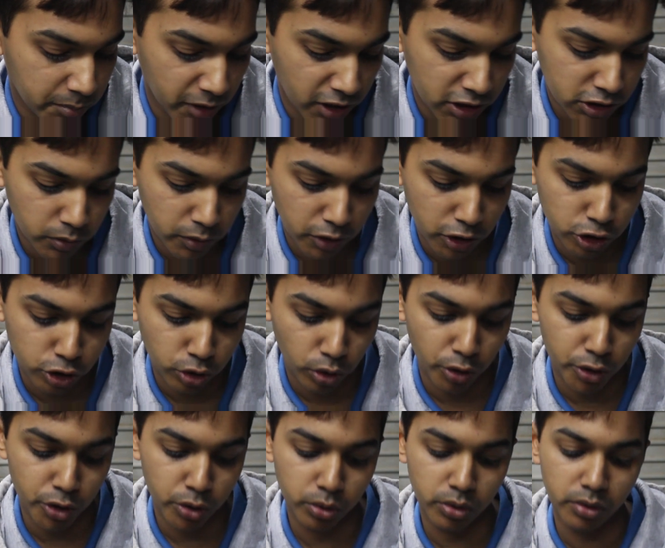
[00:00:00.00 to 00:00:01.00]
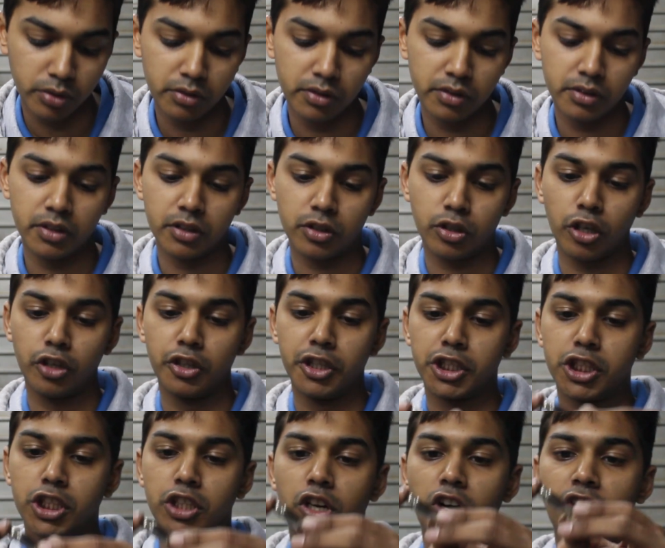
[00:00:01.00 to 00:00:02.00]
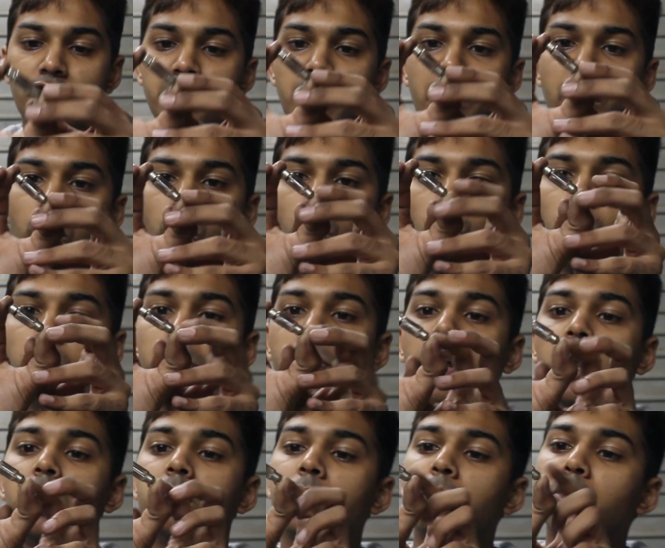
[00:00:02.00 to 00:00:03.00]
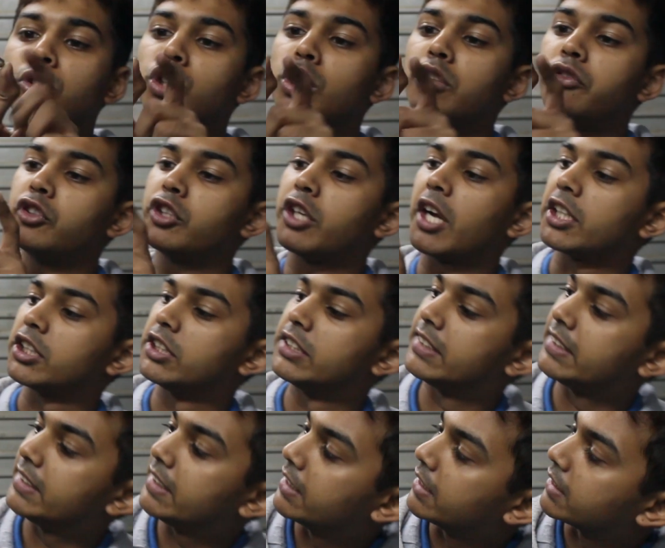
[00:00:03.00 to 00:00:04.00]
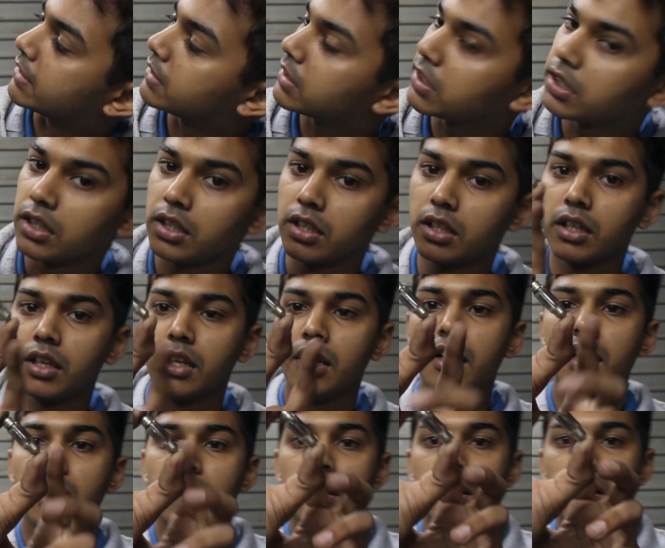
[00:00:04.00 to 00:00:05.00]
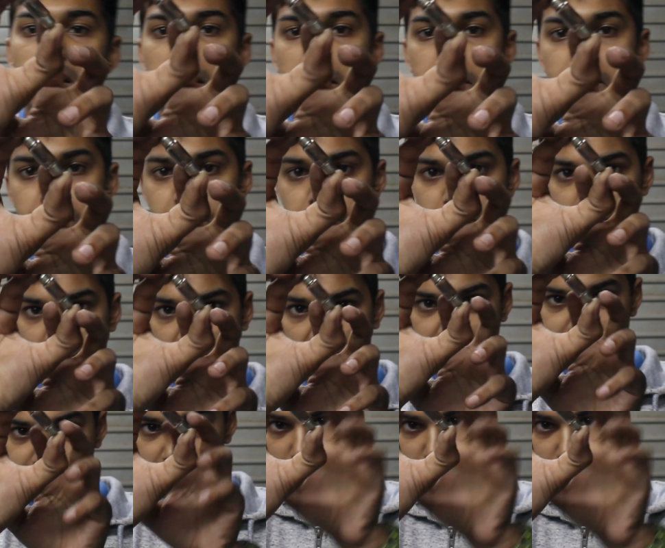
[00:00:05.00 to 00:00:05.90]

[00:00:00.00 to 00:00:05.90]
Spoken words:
but I just want to show you the condition of my old bulb. I'm not sure if you can actually see this. It's